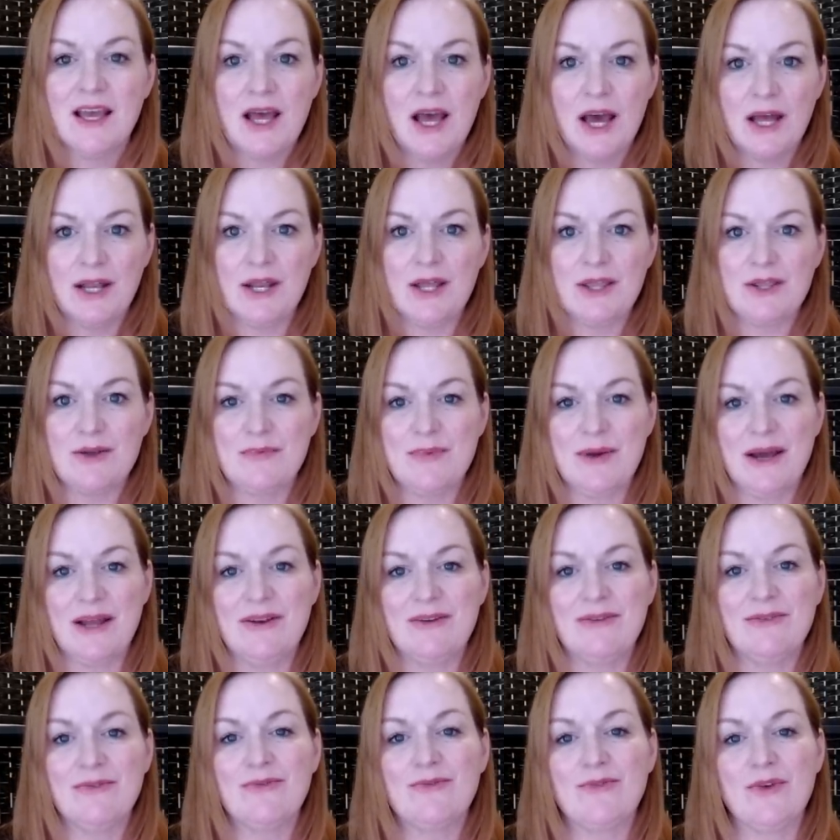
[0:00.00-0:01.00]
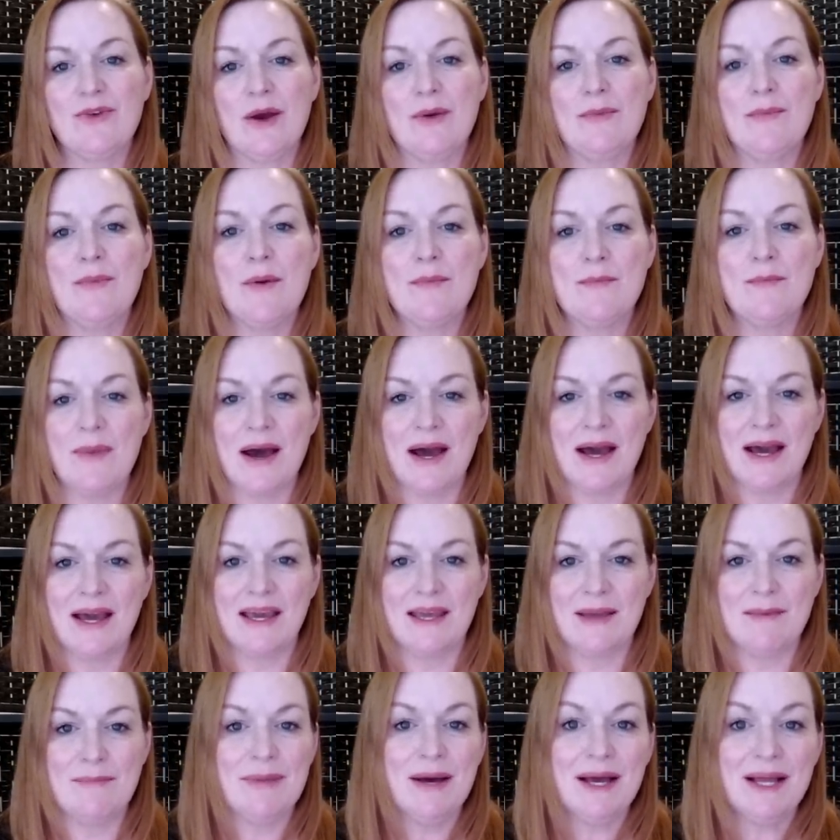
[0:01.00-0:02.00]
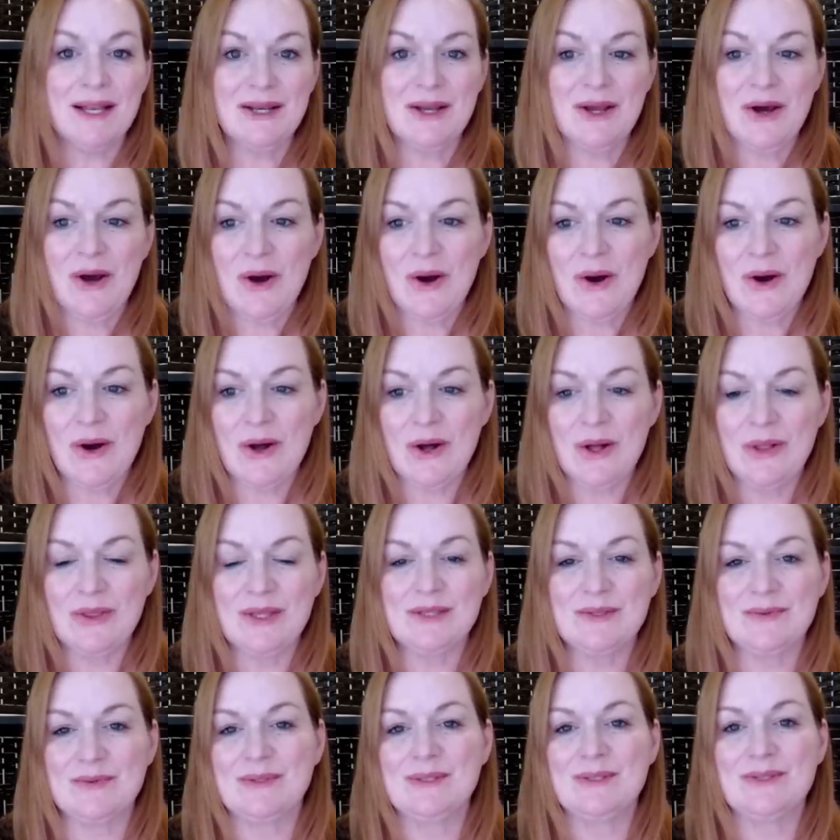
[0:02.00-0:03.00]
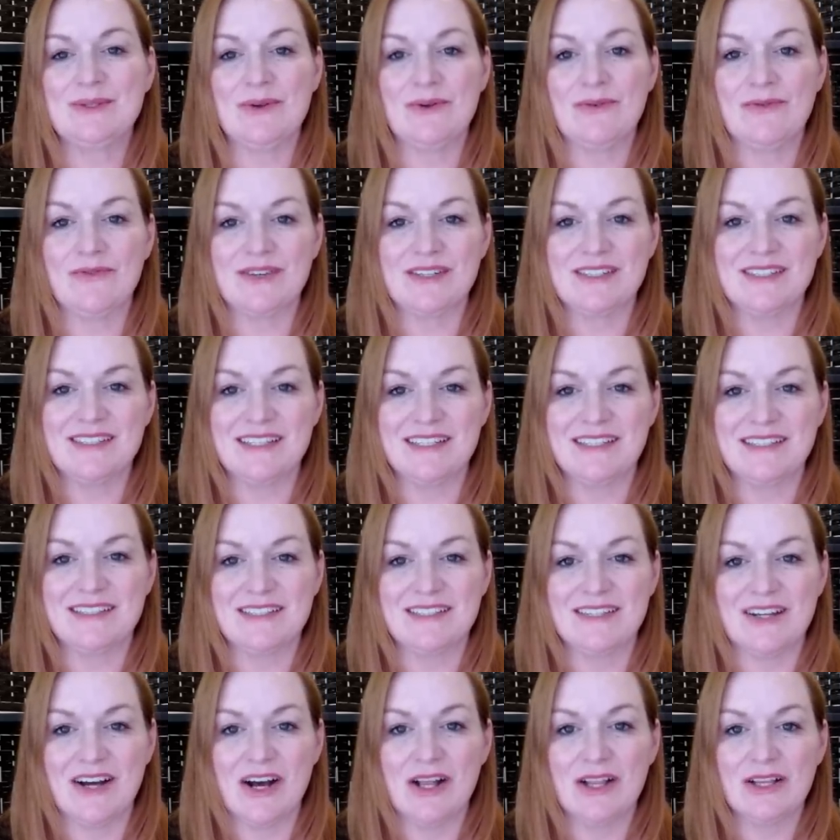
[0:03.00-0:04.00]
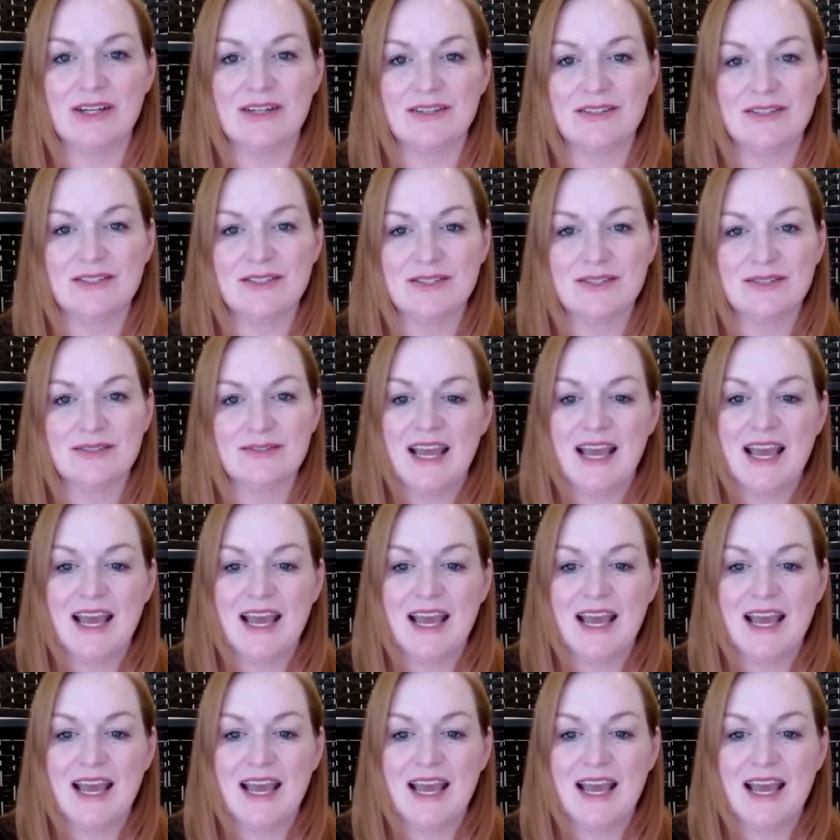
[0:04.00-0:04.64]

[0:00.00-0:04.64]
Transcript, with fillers: Another button from my button haul. This one sold for $6.